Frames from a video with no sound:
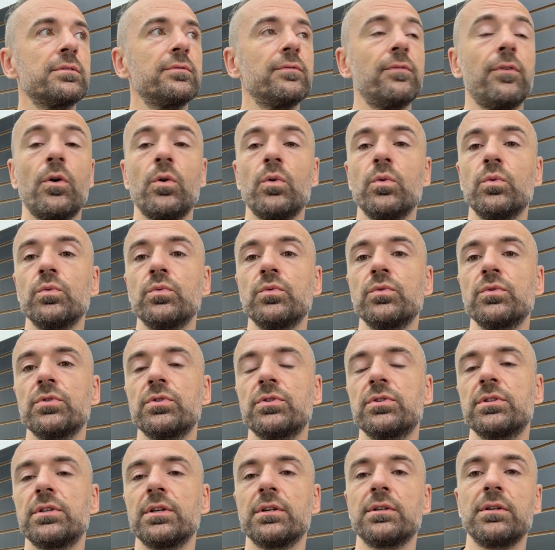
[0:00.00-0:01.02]

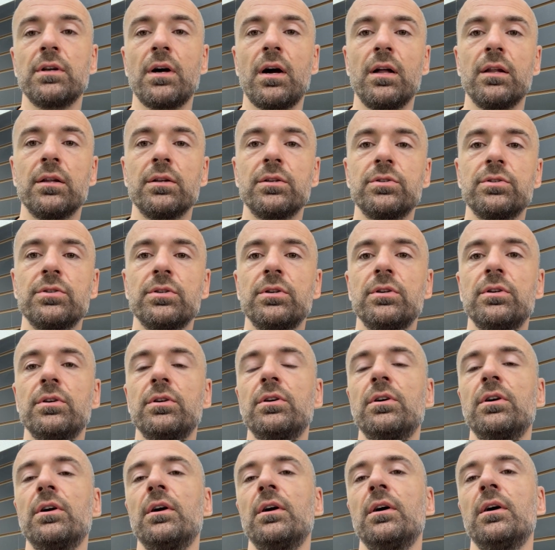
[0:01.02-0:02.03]
phones, technology
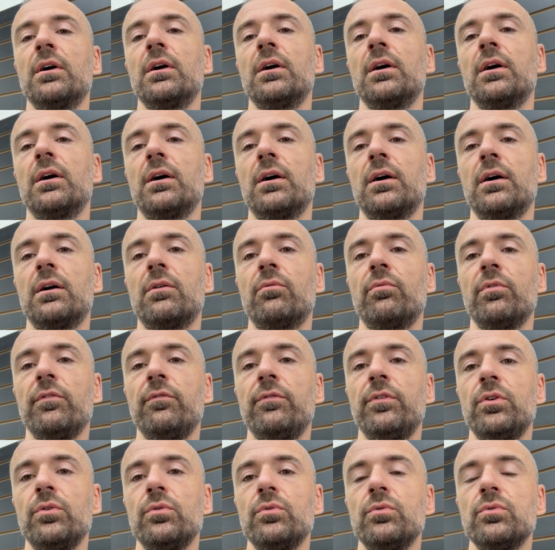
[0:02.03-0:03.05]

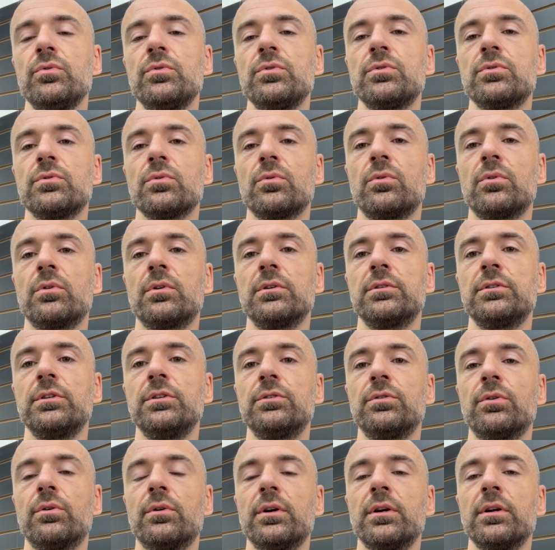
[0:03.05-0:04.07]
reviews or
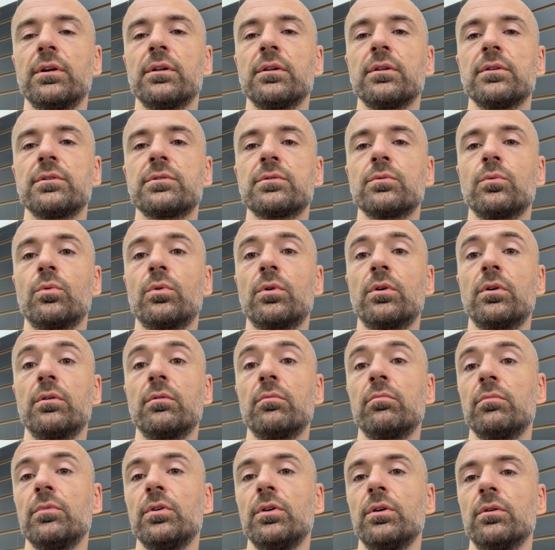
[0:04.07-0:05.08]
tutorials, or,
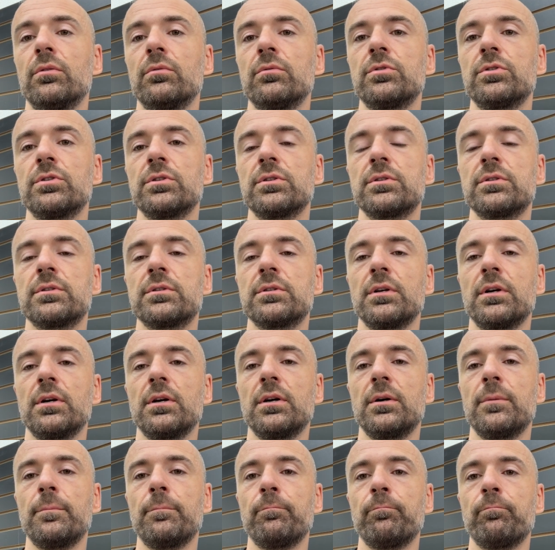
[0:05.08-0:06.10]
you know, just
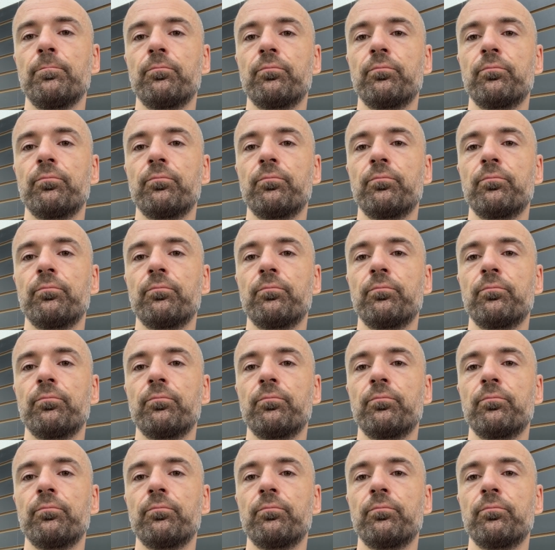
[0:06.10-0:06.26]
um,